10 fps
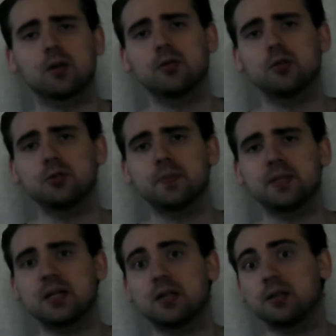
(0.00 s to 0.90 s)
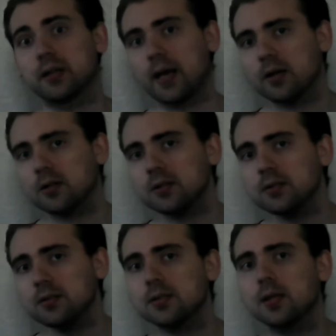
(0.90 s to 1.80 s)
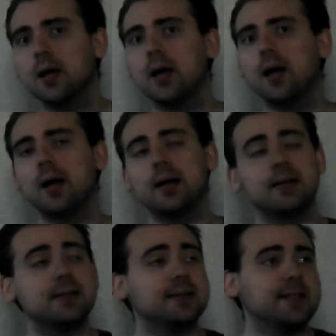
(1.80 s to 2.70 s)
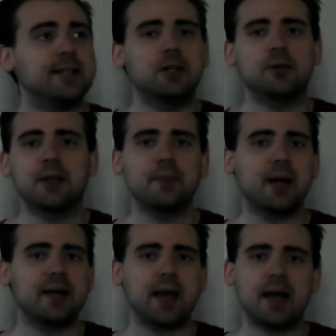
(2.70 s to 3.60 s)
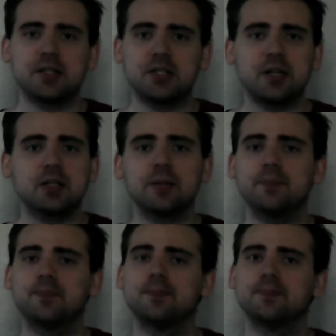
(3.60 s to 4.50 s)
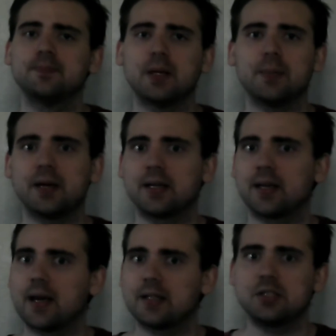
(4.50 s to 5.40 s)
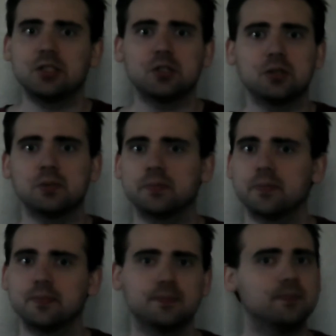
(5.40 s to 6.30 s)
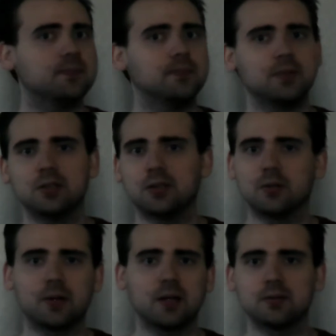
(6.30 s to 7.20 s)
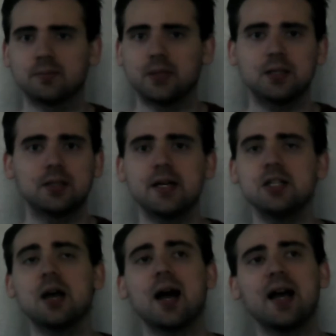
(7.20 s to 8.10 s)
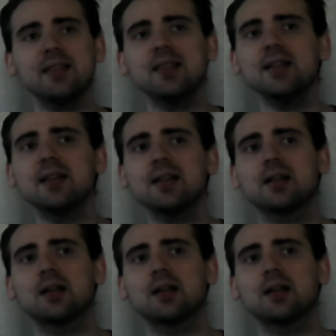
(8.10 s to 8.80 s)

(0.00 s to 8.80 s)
those particular characters. They might cast young. They might cast around middle age. I think